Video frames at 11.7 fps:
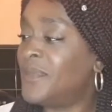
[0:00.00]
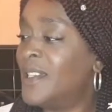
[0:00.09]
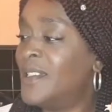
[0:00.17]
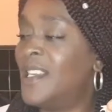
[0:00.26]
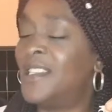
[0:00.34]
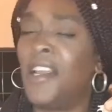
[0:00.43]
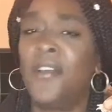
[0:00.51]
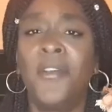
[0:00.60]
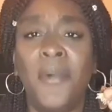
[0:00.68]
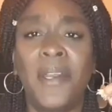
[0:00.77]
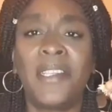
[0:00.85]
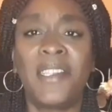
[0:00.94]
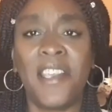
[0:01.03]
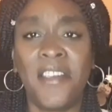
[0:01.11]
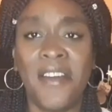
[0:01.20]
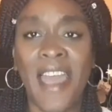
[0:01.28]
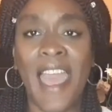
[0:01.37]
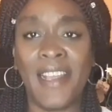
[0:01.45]
He said, don't you want to see
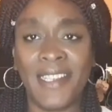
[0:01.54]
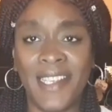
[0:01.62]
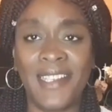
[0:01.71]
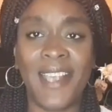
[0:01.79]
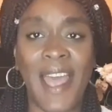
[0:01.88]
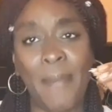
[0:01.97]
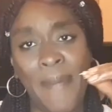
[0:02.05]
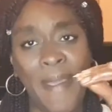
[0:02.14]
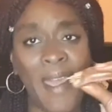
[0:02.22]
your exes happy?